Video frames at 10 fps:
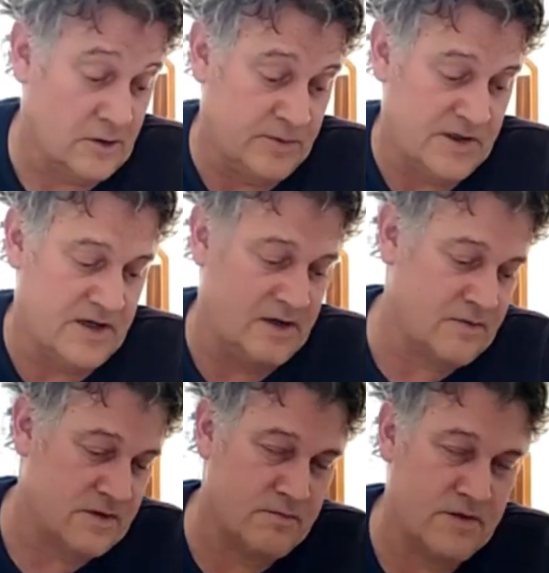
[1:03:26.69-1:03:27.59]
top skin
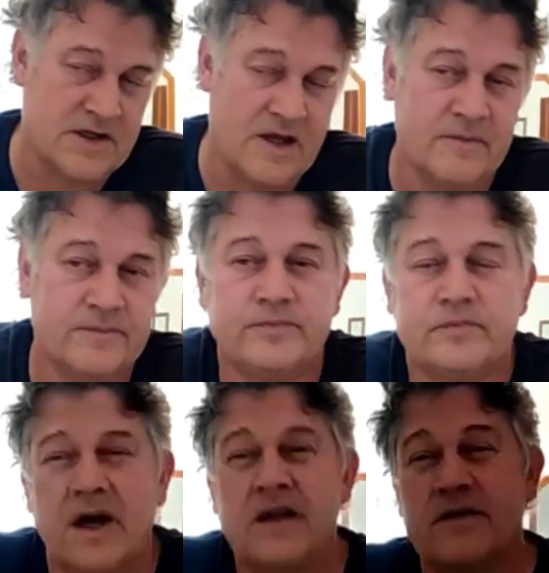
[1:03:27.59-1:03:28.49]
was missing,
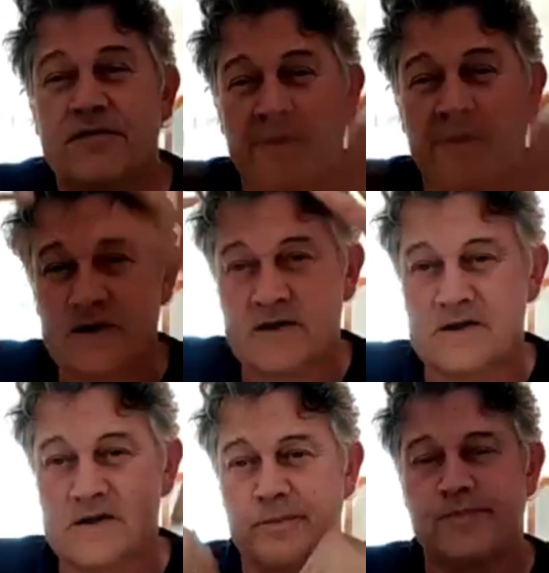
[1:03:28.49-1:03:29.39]
and the
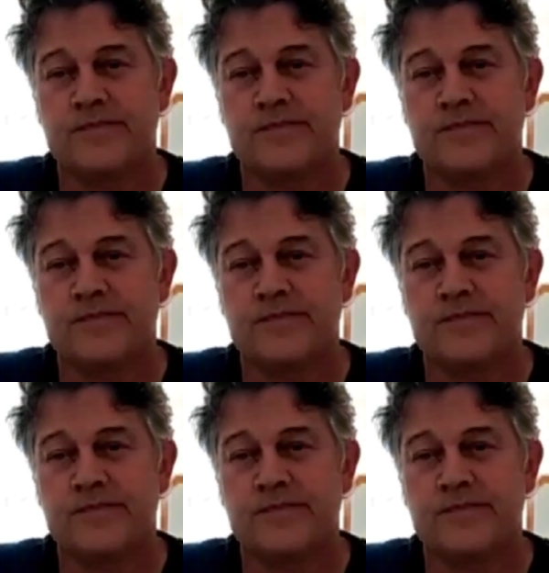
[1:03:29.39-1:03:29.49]
faces.